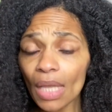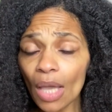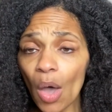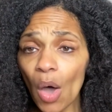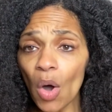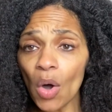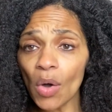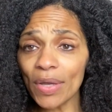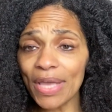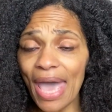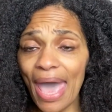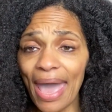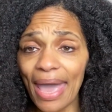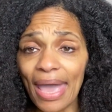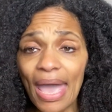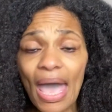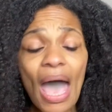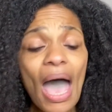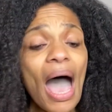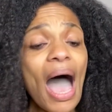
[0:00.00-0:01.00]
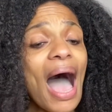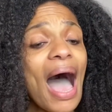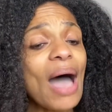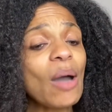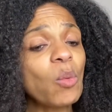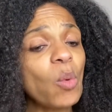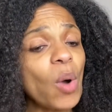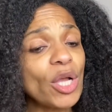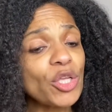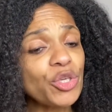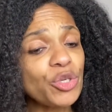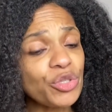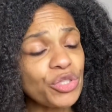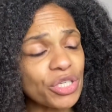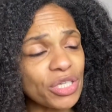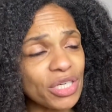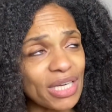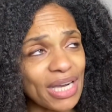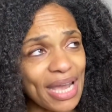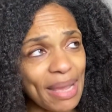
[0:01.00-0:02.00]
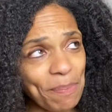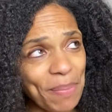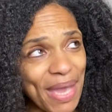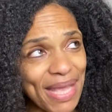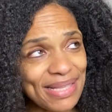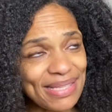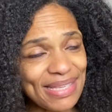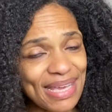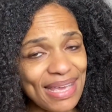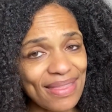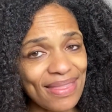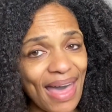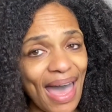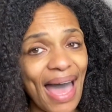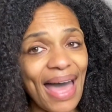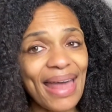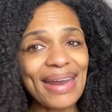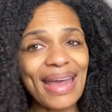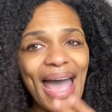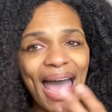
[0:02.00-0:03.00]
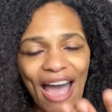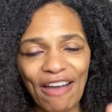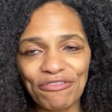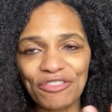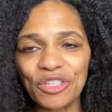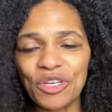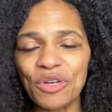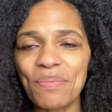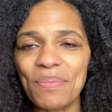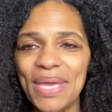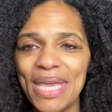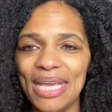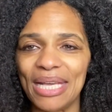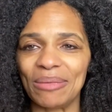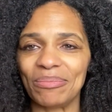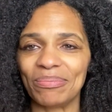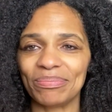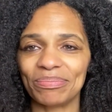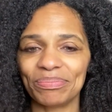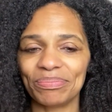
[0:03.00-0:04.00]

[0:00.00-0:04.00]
Okay, I want you to répéter that after me.